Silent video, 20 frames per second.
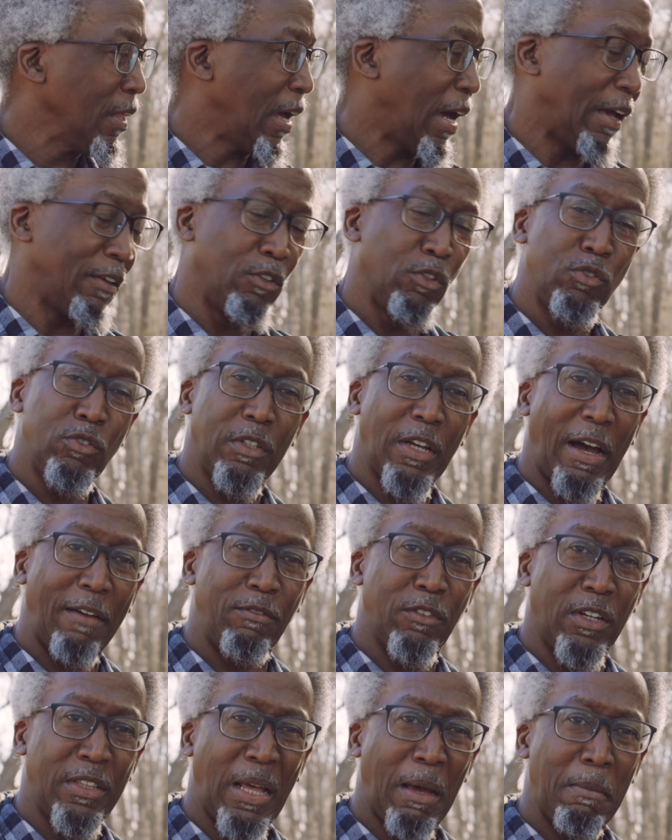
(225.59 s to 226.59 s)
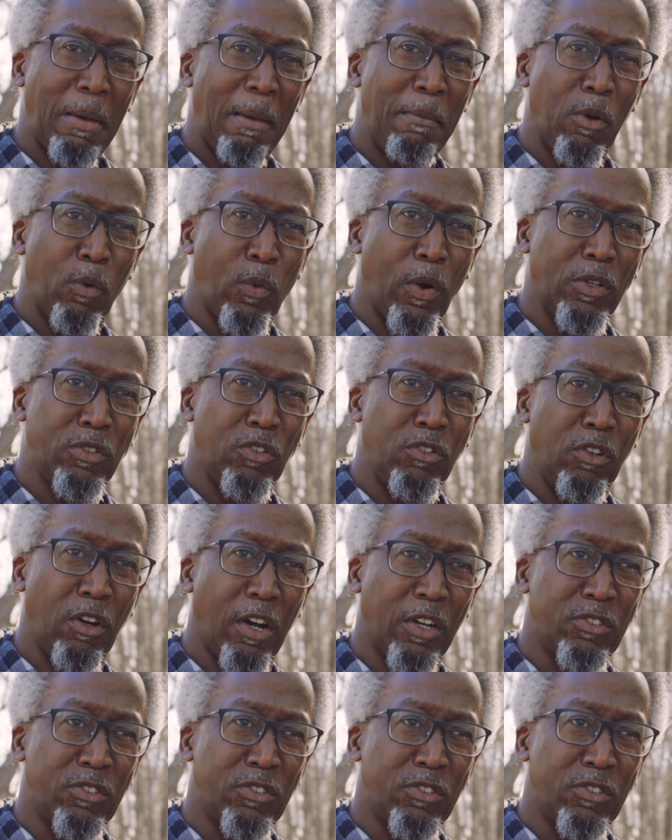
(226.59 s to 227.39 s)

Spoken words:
I've done that maybe once in the